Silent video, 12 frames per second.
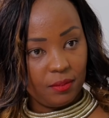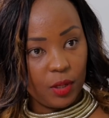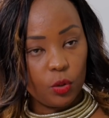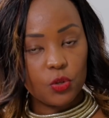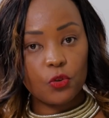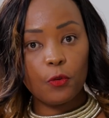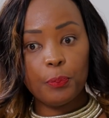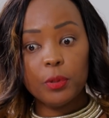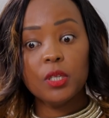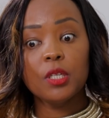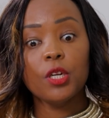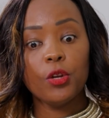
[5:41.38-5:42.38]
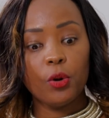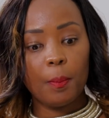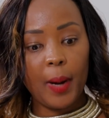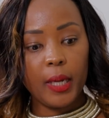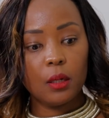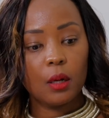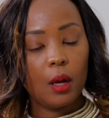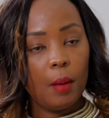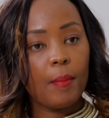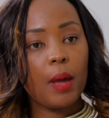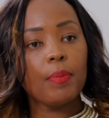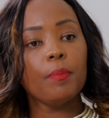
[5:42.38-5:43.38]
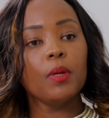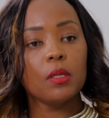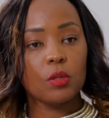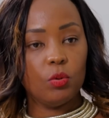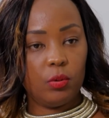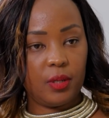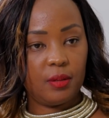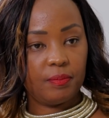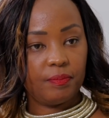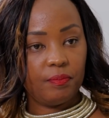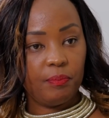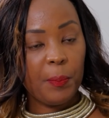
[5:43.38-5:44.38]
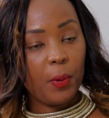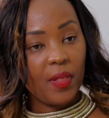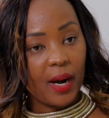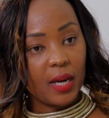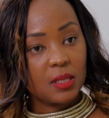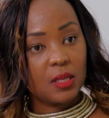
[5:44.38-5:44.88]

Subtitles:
Because you've put it in your mind, my baby is good. People that are